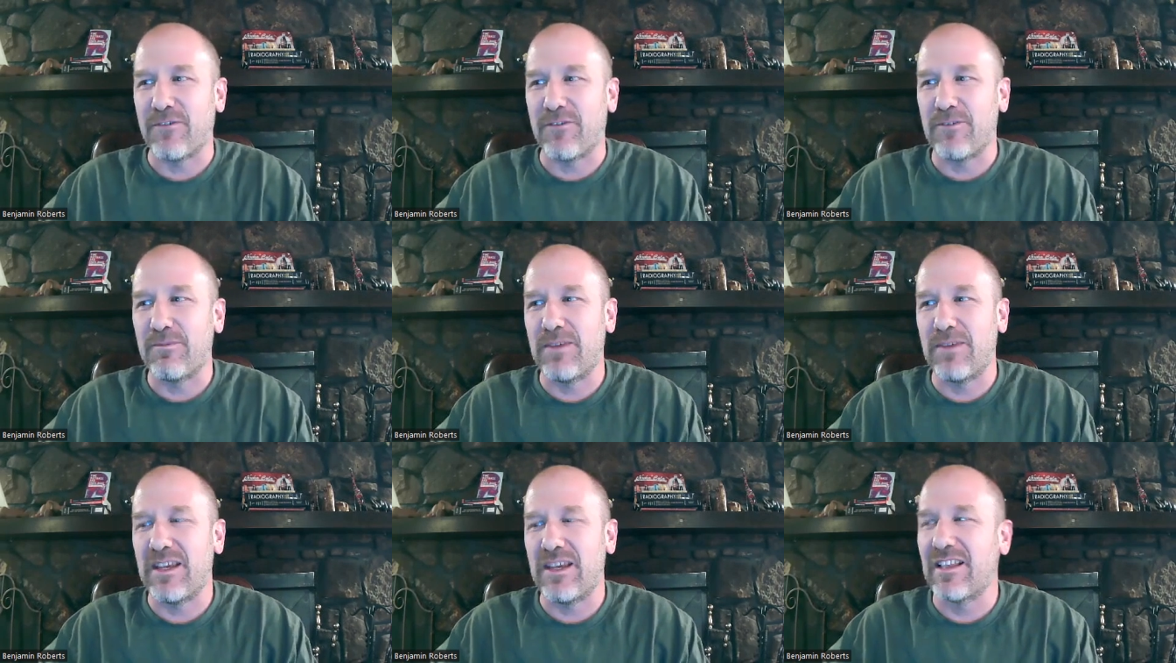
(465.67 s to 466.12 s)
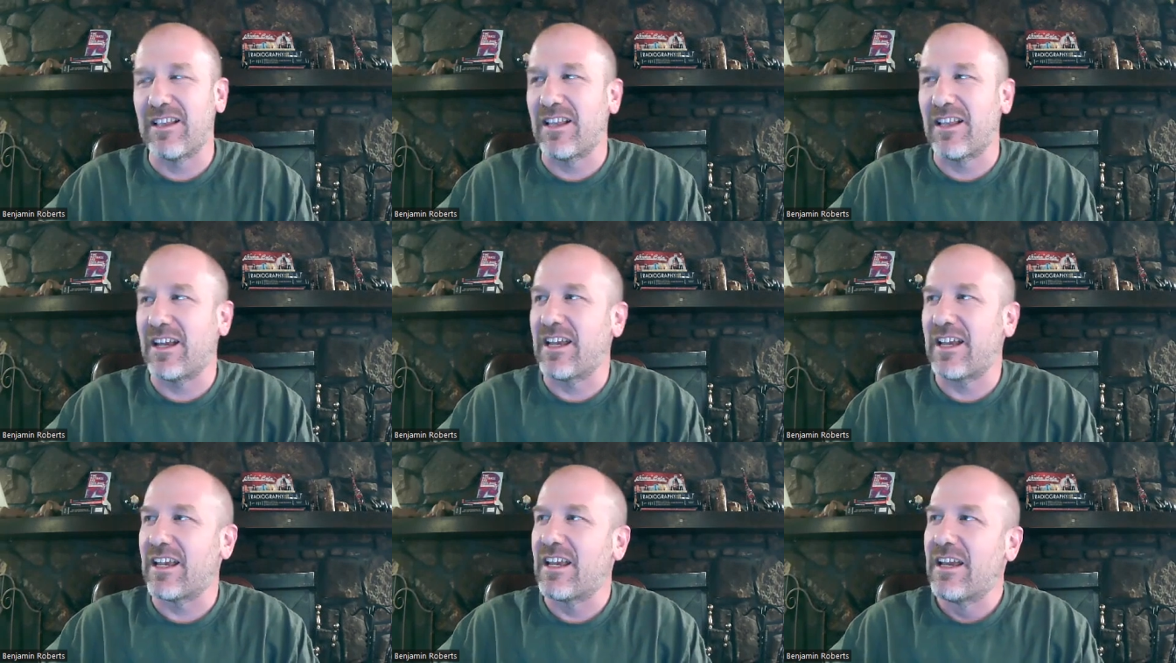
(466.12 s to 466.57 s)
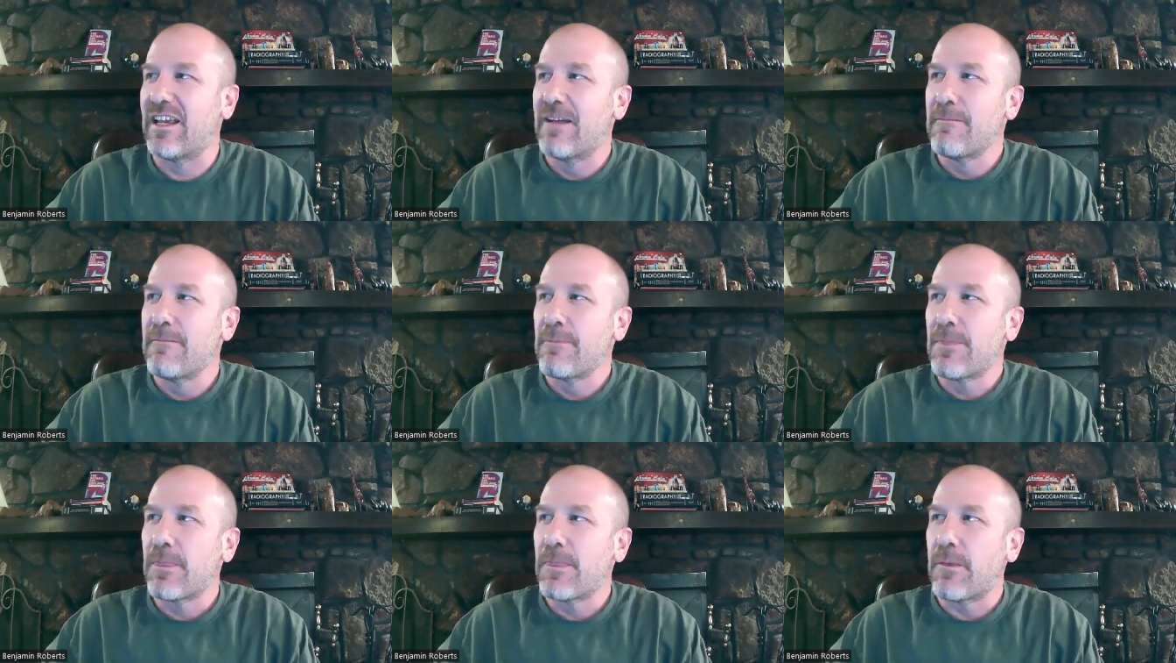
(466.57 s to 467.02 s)
For me, like
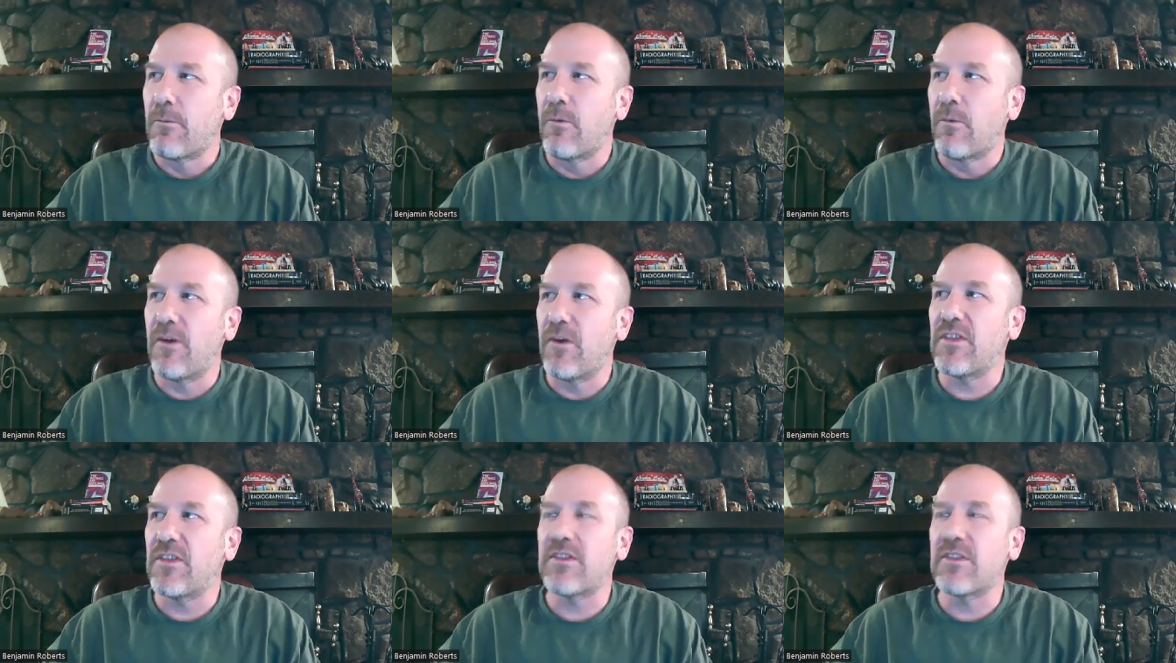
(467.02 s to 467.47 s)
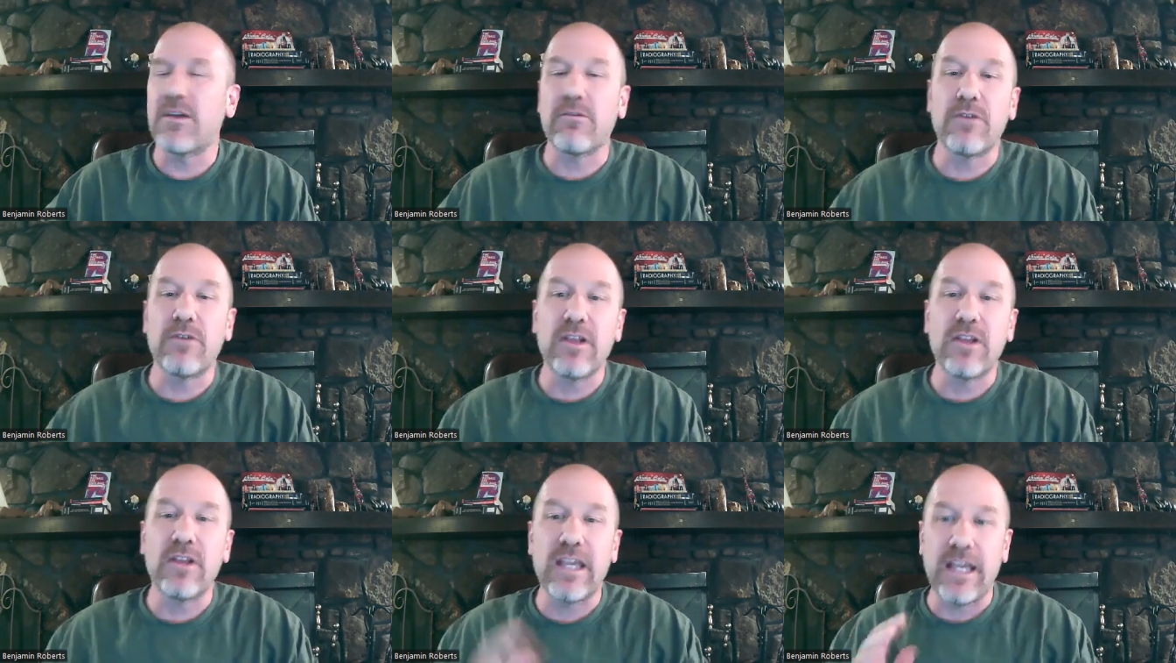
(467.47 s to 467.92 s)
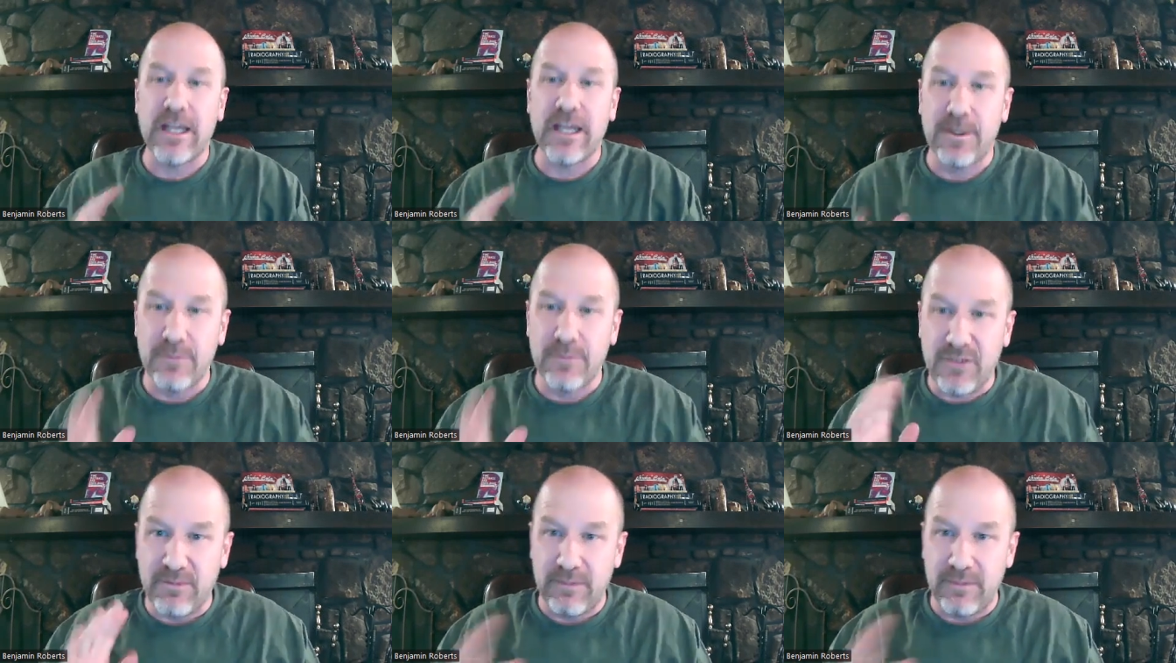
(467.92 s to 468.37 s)
one thing that really
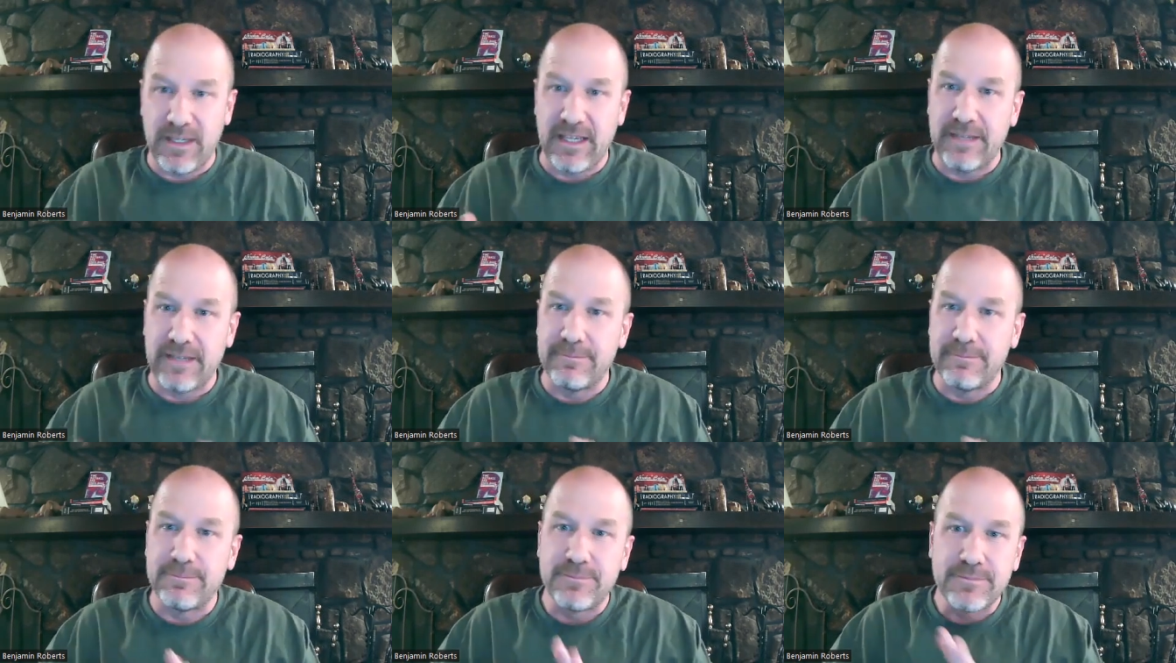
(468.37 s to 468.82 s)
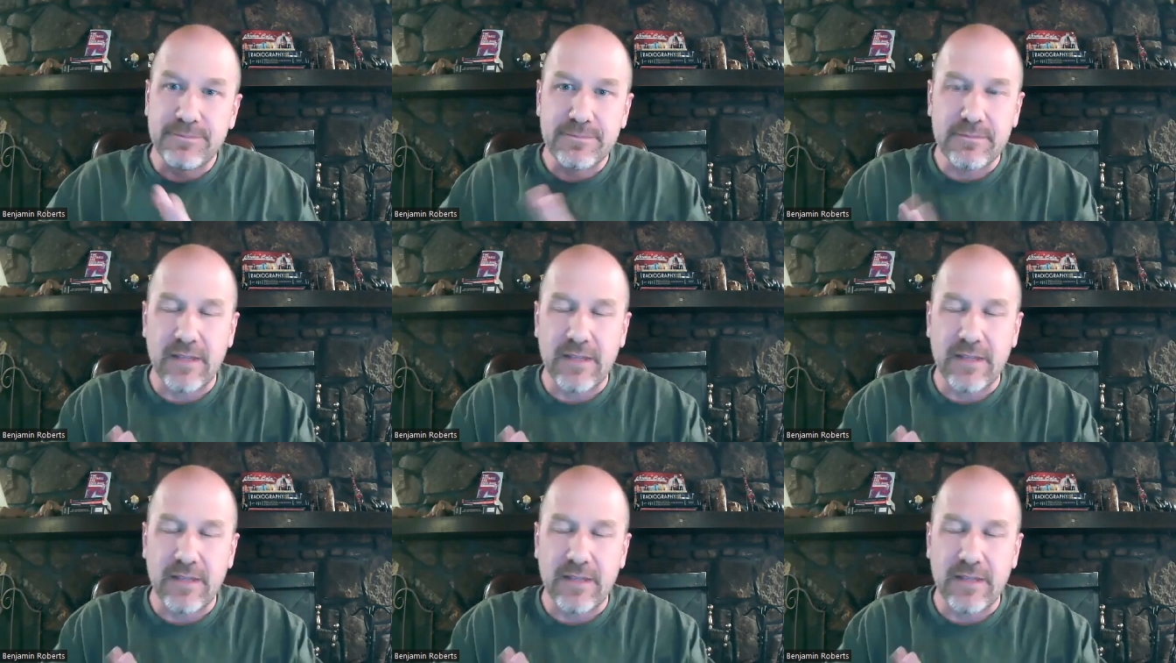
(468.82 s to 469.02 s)
helps me,